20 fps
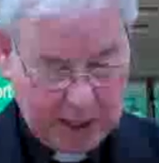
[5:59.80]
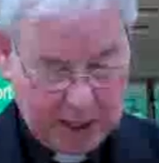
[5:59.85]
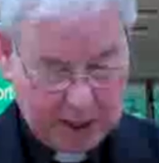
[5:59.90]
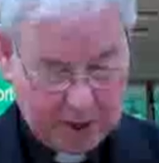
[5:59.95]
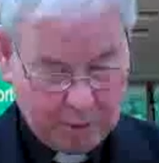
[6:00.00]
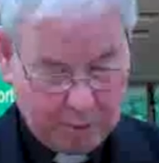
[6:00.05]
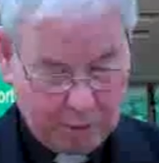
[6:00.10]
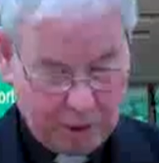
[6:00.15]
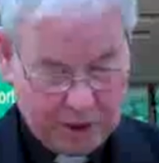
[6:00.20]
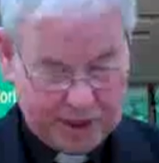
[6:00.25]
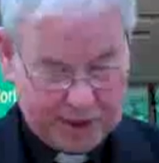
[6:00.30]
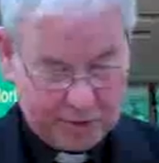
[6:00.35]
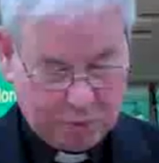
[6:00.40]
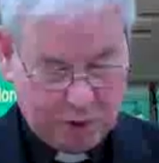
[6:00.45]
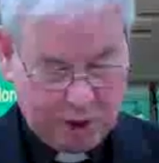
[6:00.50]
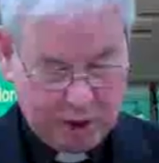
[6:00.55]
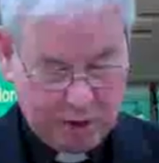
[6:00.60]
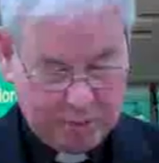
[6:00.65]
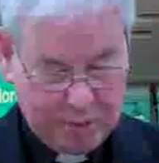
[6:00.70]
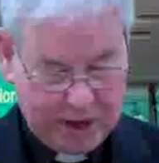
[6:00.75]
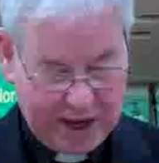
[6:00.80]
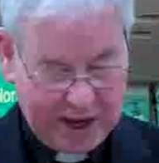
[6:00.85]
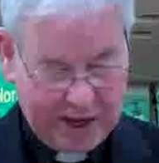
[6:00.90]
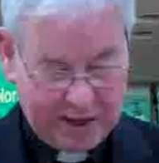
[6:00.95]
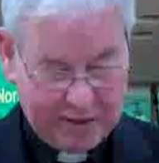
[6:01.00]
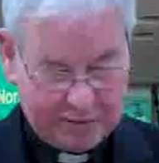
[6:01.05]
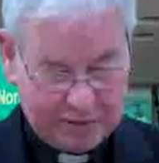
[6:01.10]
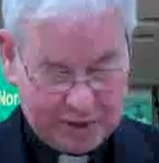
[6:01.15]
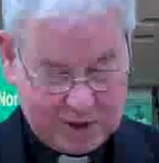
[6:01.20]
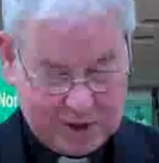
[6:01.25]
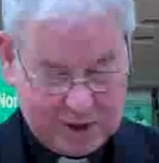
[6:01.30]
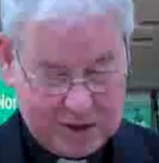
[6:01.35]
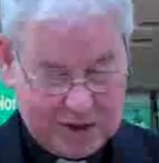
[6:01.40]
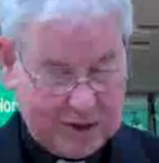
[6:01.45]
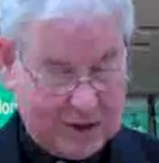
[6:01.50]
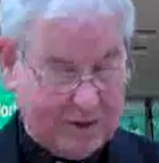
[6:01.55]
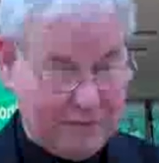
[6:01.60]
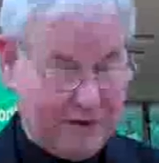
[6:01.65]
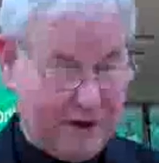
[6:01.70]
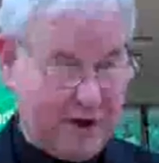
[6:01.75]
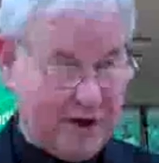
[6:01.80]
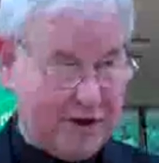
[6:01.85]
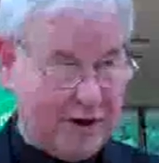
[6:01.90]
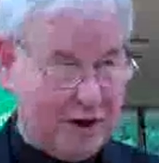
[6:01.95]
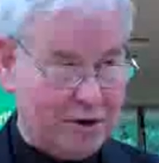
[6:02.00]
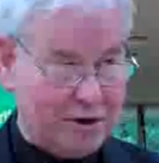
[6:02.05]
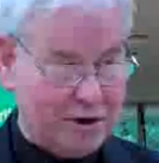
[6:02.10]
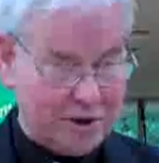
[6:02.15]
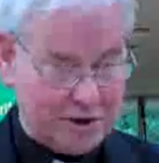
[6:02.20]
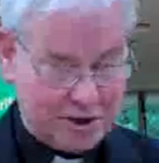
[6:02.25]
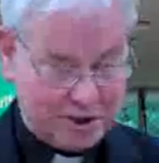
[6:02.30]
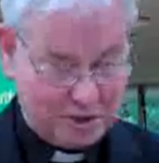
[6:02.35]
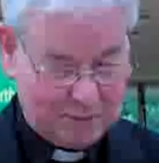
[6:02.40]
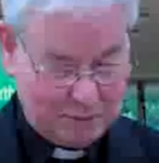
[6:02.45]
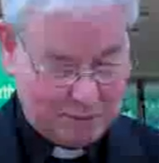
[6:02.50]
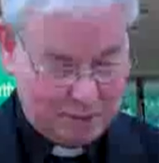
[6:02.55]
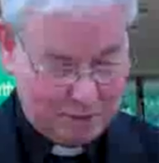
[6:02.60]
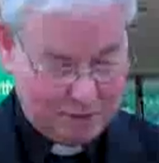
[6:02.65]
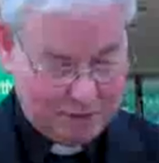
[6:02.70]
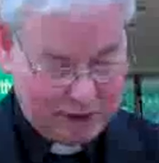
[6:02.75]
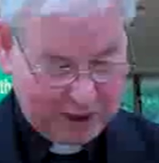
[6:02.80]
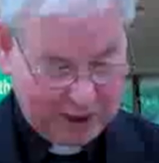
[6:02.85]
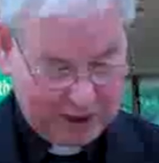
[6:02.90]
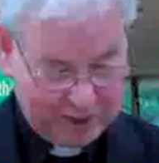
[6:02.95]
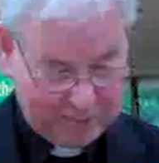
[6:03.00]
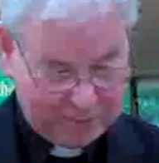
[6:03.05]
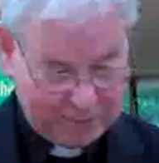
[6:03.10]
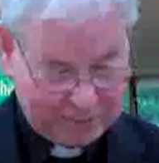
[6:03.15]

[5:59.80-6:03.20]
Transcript: The boys were ill-behaved, the vicar noted disapprovingly,